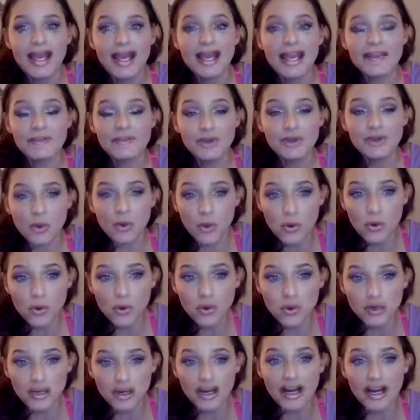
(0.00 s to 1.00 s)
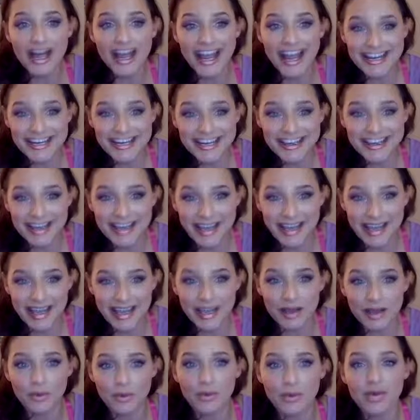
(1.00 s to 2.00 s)
If you order
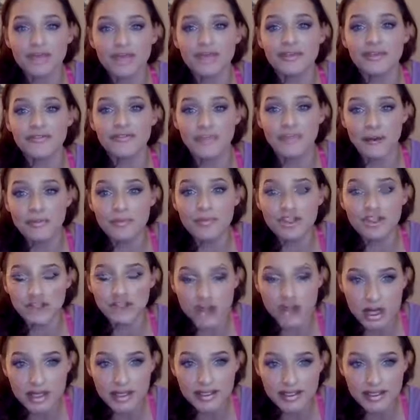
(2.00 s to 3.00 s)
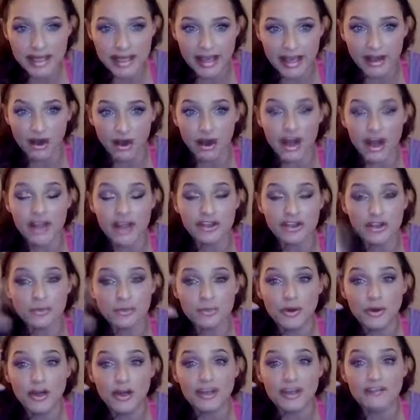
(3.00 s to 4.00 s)
anything from the trunk sale and you
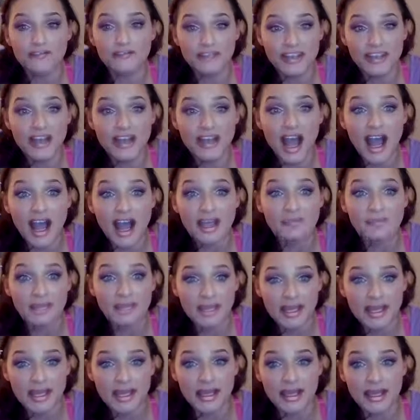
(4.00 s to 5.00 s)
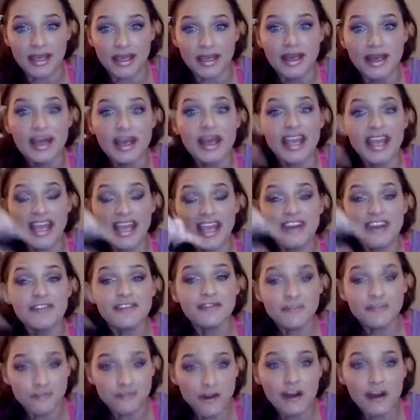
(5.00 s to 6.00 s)
put VIP
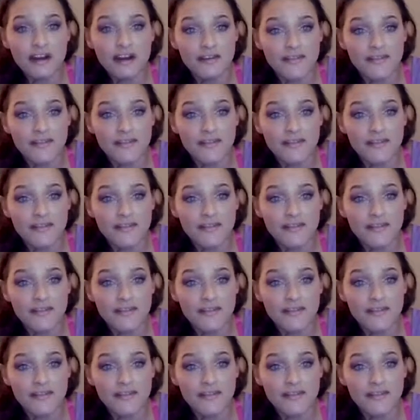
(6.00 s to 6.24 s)
in front